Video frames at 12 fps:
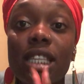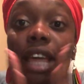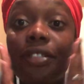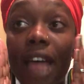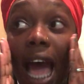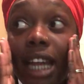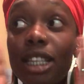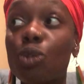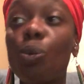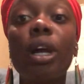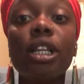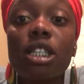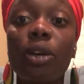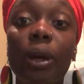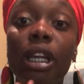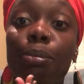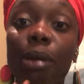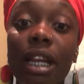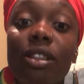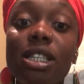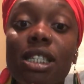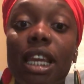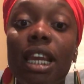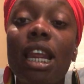And that is what is going to bring
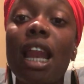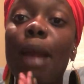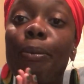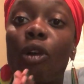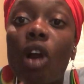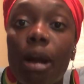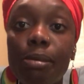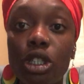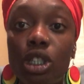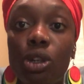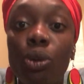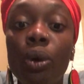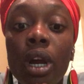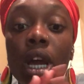this in. And I promise you,